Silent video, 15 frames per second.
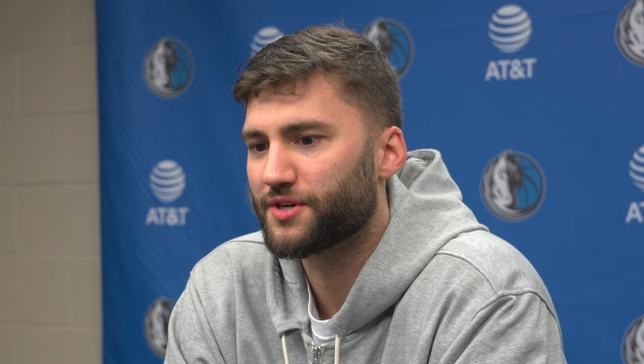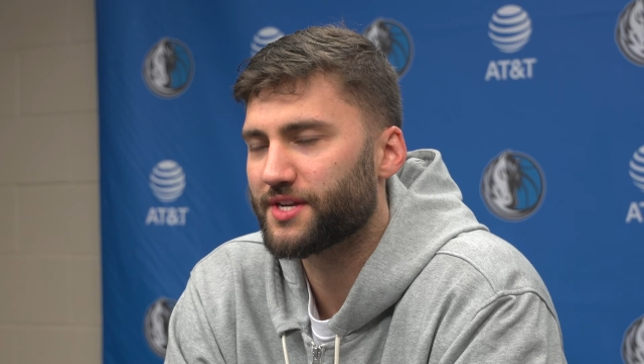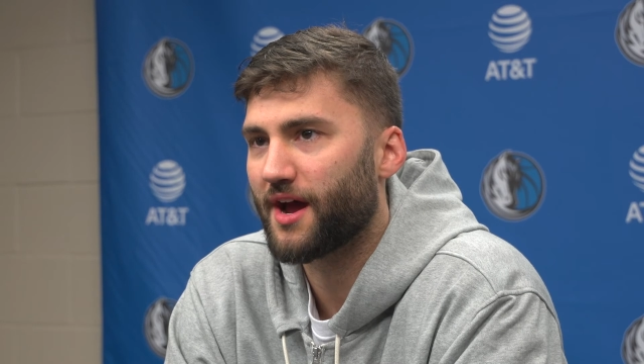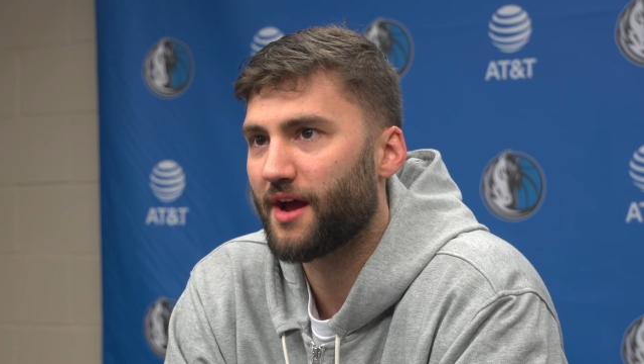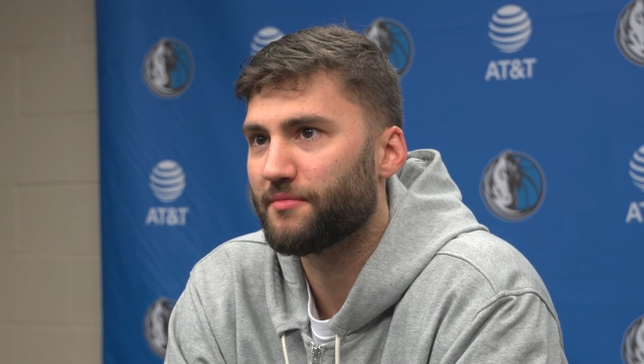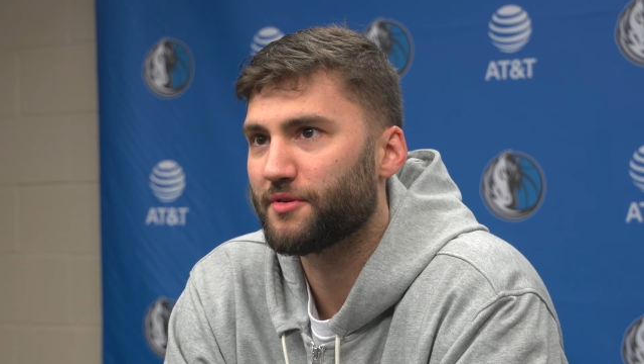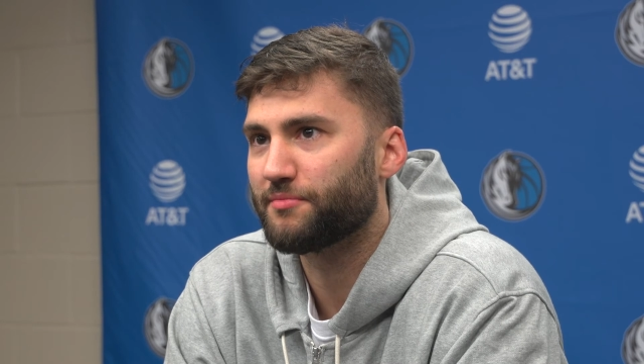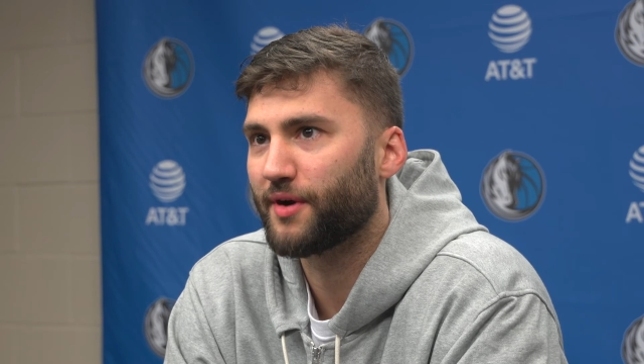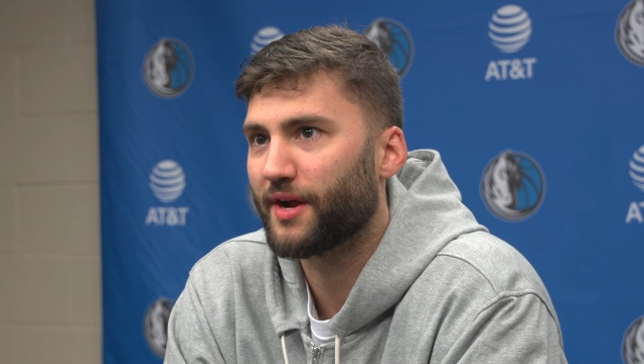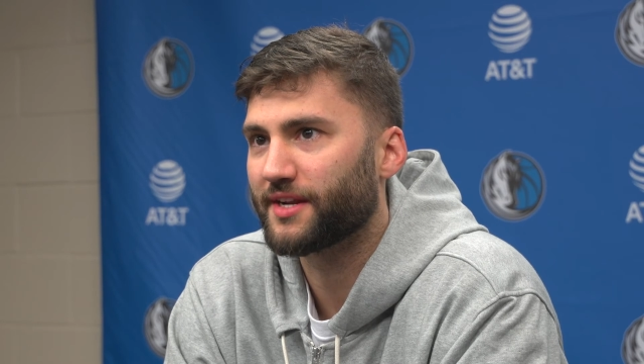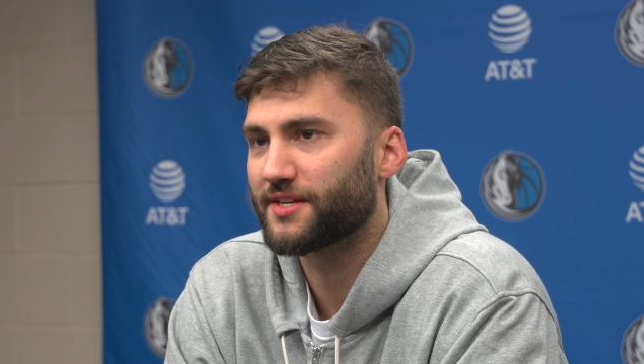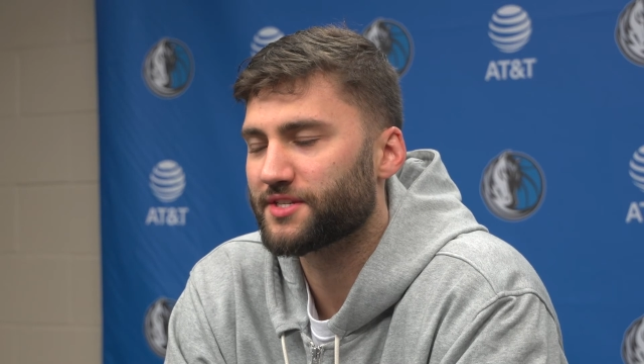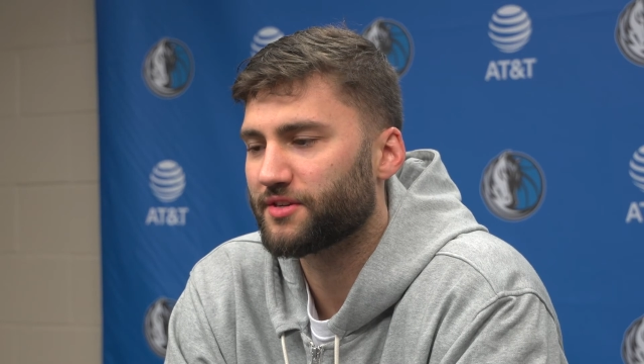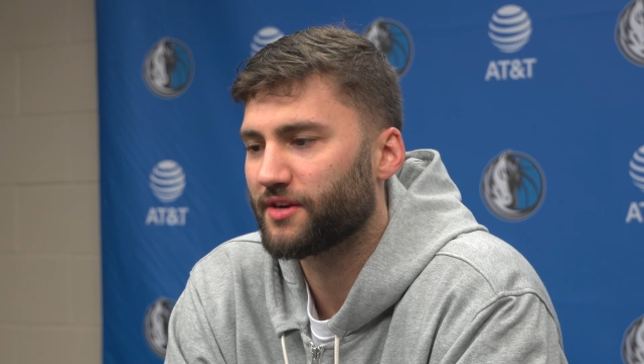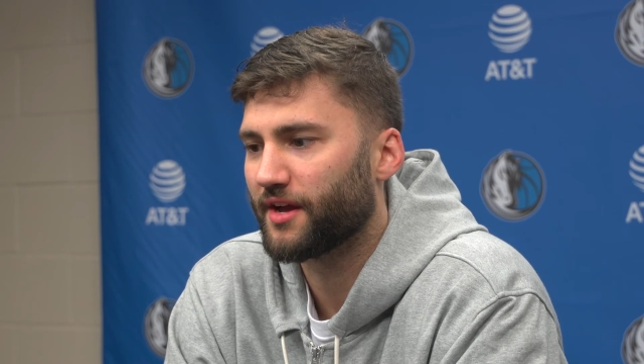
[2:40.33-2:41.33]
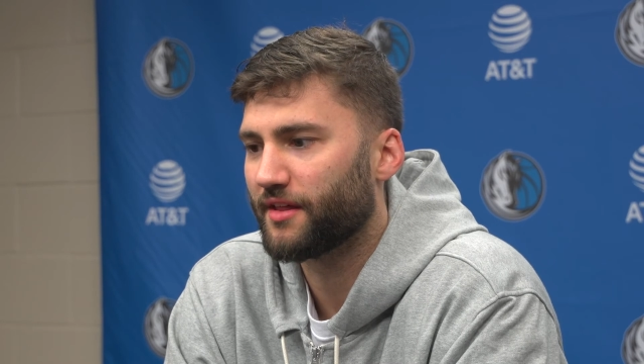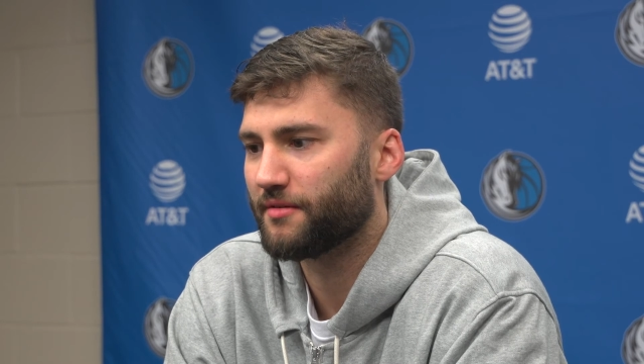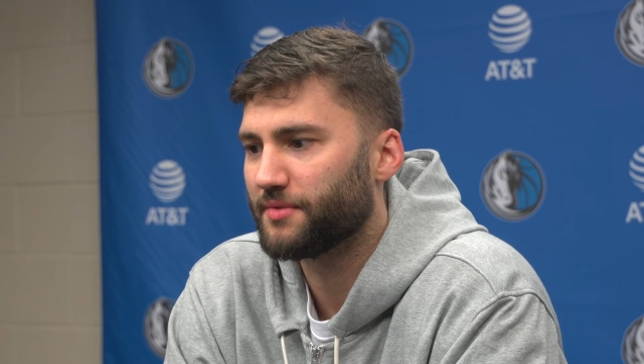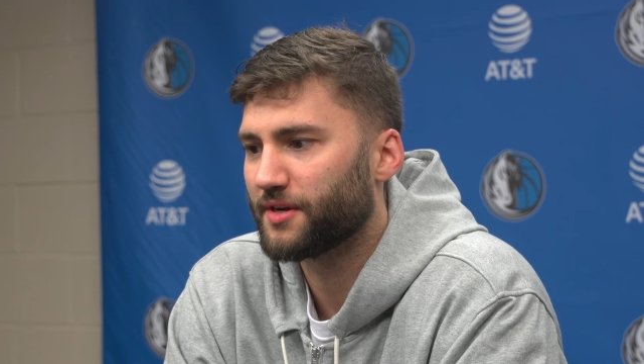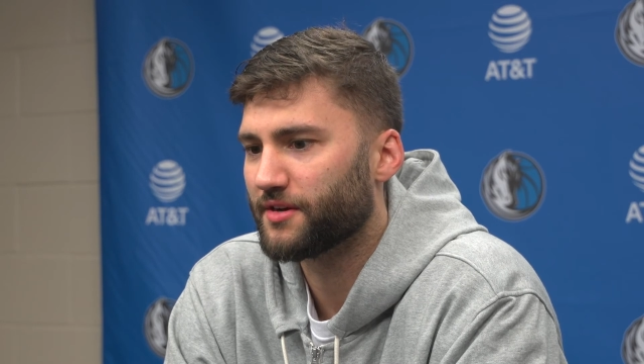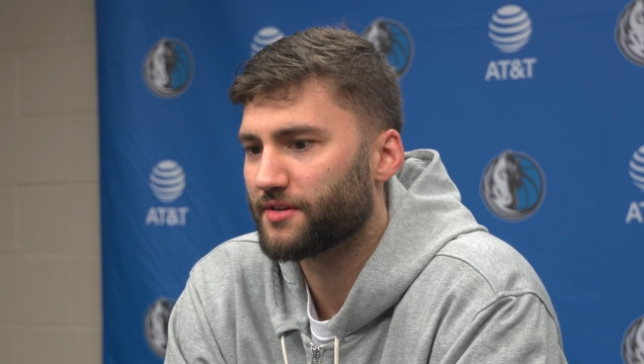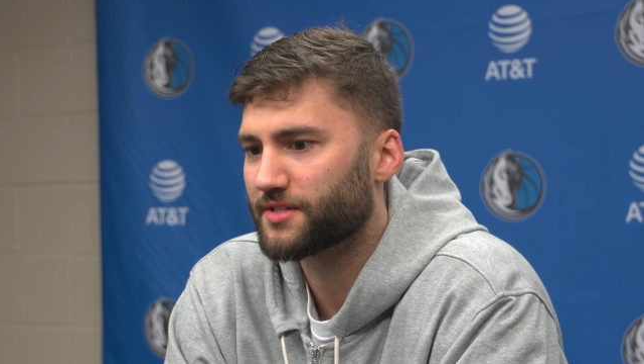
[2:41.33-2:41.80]
time to practice together,
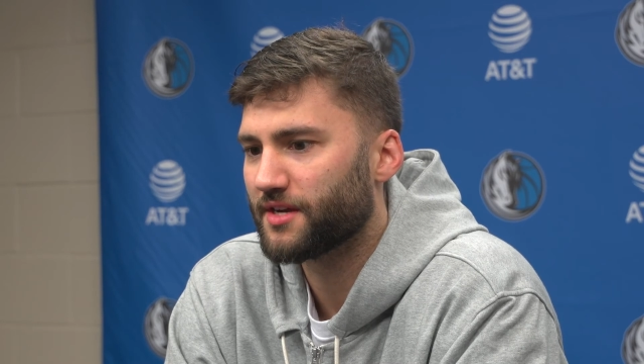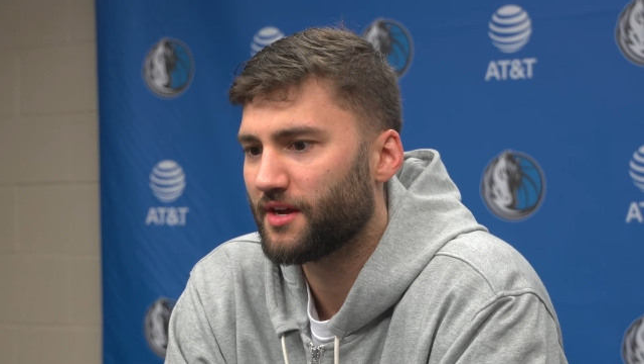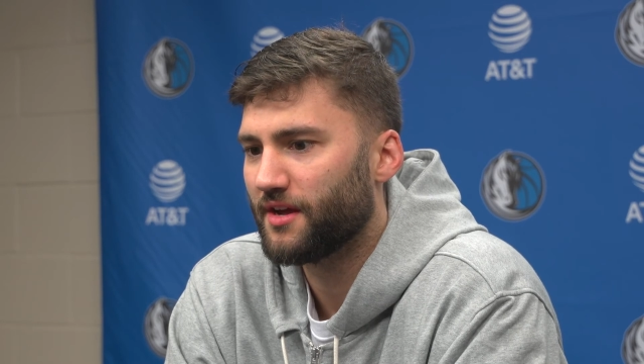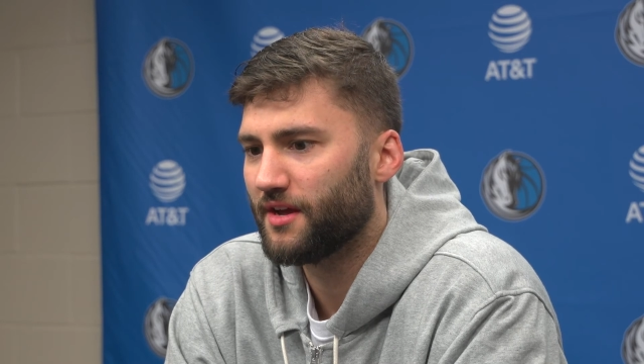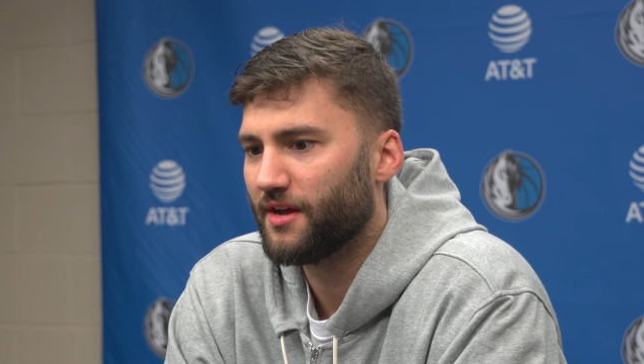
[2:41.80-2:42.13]
because